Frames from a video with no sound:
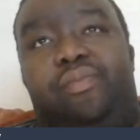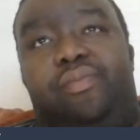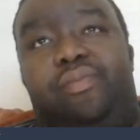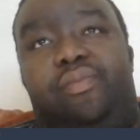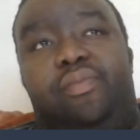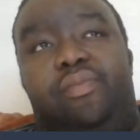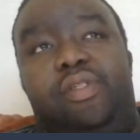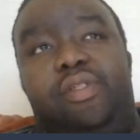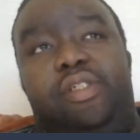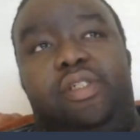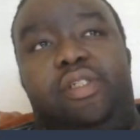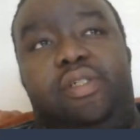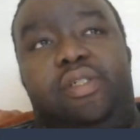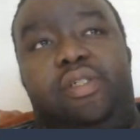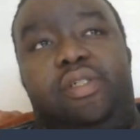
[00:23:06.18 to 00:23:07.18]
yes,
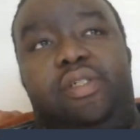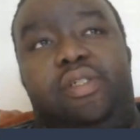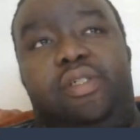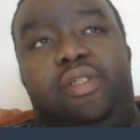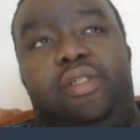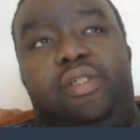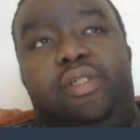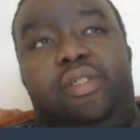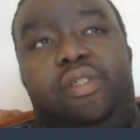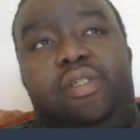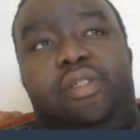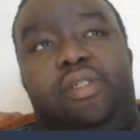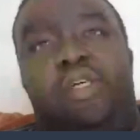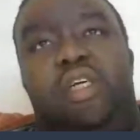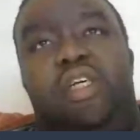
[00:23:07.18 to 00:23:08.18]
please do smash those
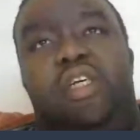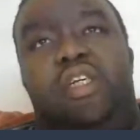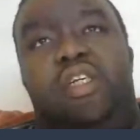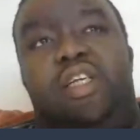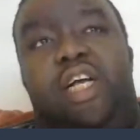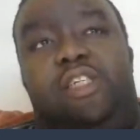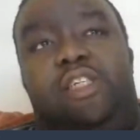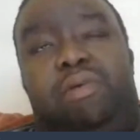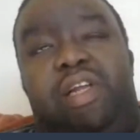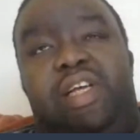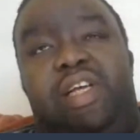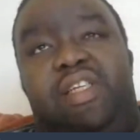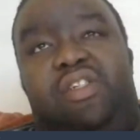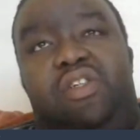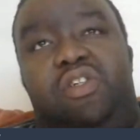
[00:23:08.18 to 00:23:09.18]
likes, people.
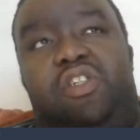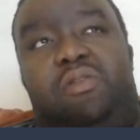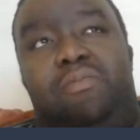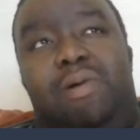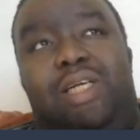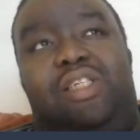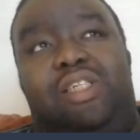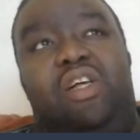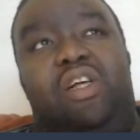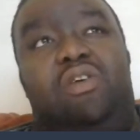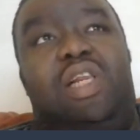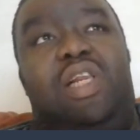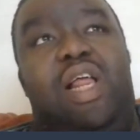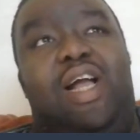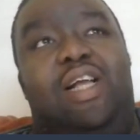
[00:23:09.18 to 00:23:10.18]
Drive those
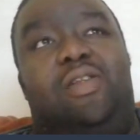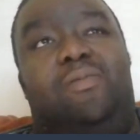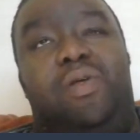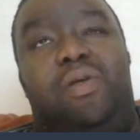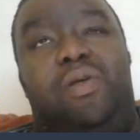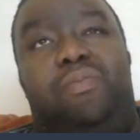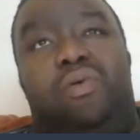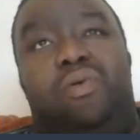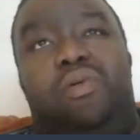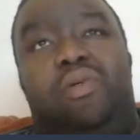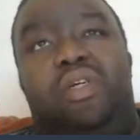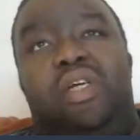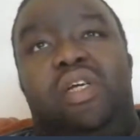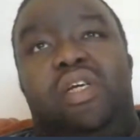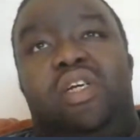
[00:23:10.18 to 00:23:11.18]
likes up. Get
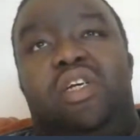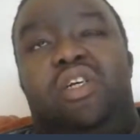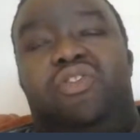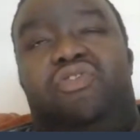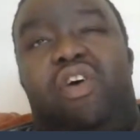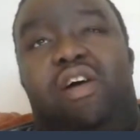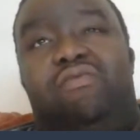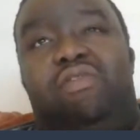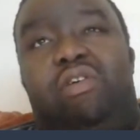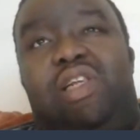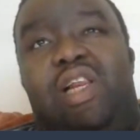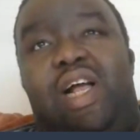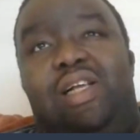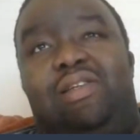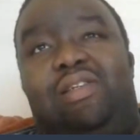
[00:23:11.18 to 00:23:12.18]
people noticing the
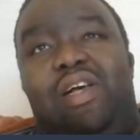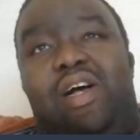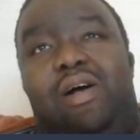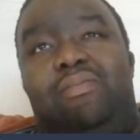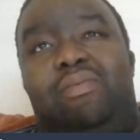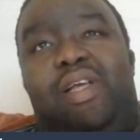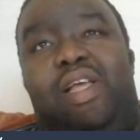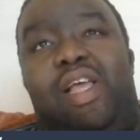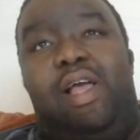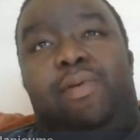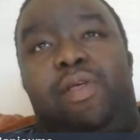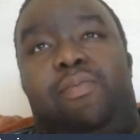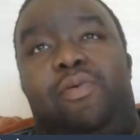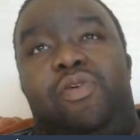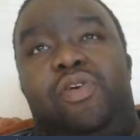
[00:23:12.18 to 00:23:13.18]
video,
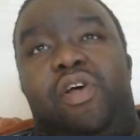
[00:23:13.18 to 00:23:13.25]
please.